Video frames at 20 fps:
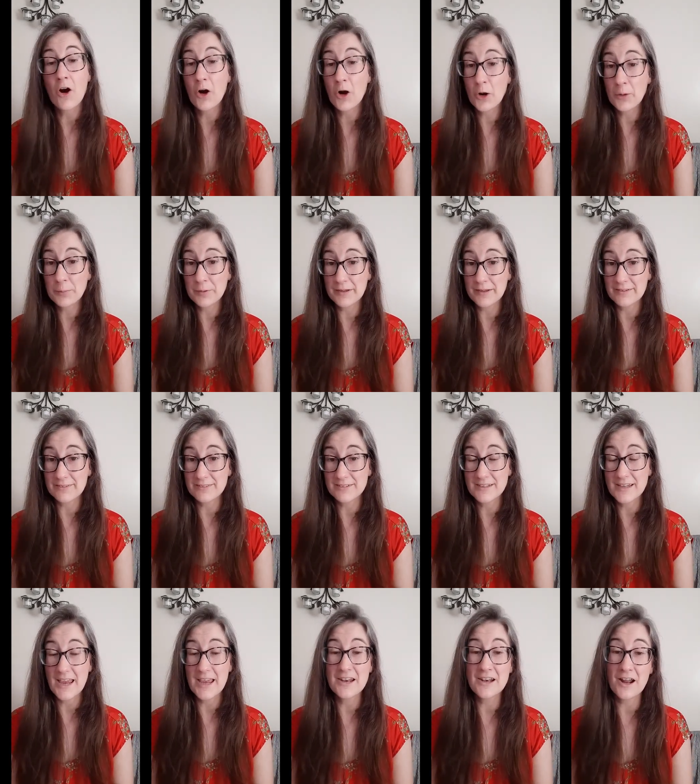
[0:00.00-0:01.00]
herbalist,
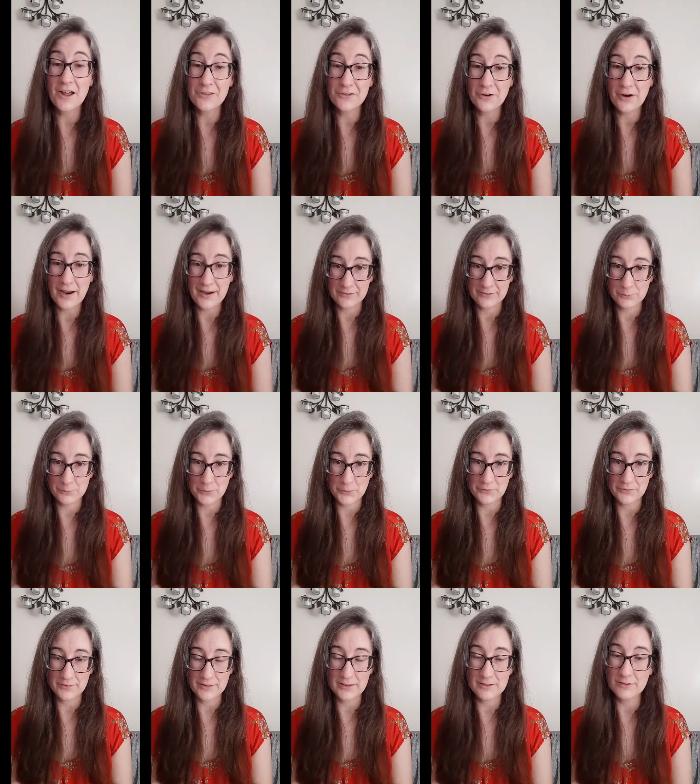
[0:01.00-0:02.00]
and other
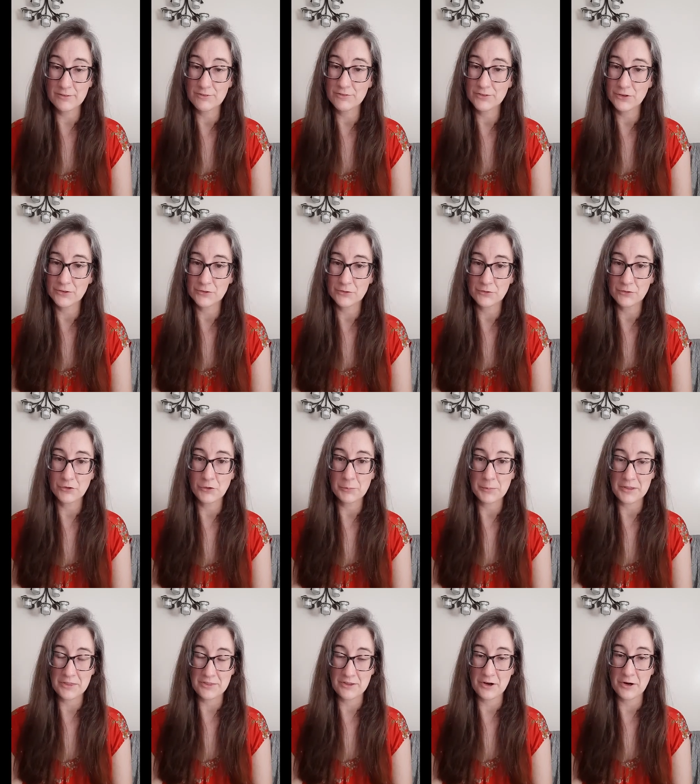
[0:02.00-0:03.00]
experts in the field of
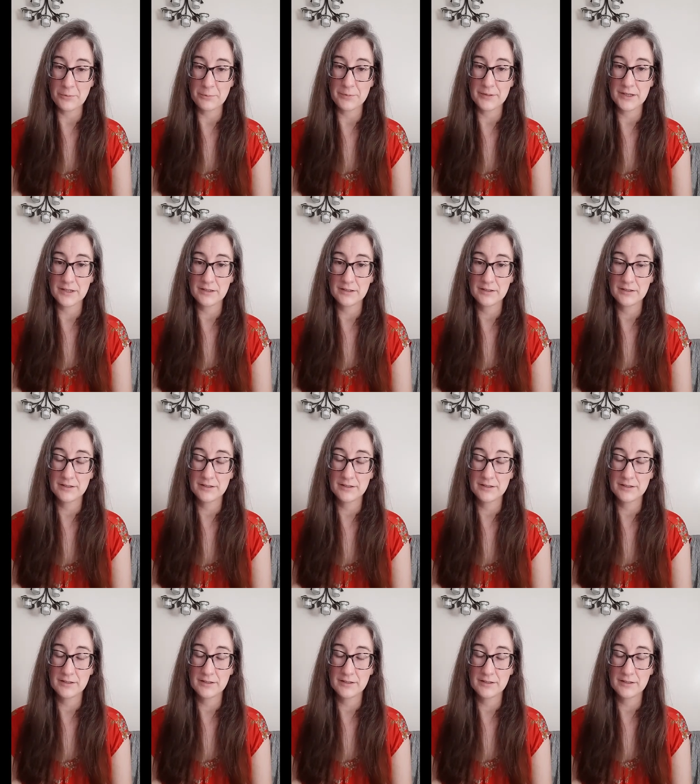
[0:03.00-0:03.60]
aromatherapy.